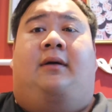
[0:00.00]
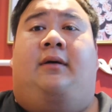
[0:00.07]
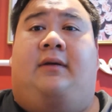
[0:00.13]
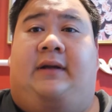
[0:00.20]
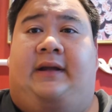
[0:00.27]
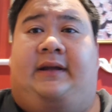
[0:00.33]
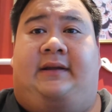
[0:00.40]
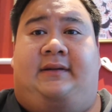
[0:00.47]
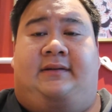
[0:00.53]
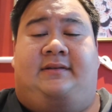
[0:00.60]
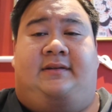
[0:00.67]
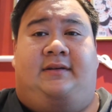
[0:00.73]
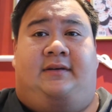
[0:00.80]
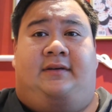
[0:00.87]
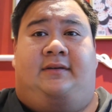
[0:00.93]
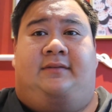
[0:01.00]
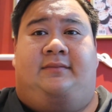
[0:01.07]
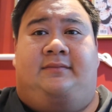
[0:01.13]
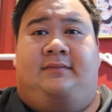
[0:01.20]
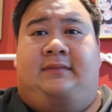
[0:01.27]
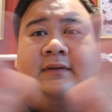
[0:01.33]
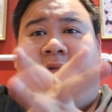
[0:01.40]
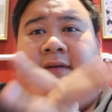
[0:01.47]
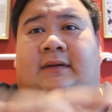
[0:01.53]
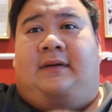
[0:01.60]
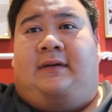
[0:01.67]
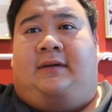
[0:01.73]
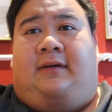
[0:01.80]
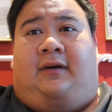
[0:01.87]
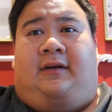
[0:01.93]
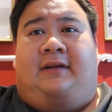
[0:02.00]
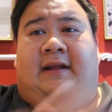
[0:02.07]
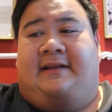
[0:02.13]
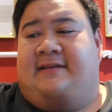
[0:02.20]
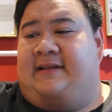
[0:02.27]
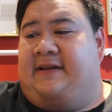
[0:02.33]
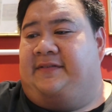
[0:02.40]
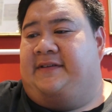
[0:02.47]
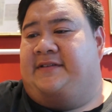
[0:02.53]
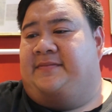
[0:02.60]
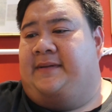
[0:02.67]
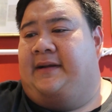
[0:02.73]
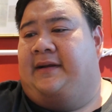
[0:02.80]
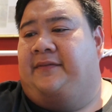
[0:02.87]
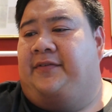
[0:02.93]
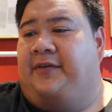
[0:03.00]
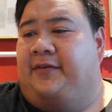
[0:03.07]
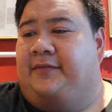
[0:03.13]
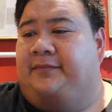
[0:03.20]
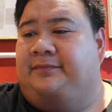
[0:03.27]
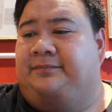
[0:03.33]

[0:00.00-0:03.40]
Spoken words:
Okay, so all that's left is my review.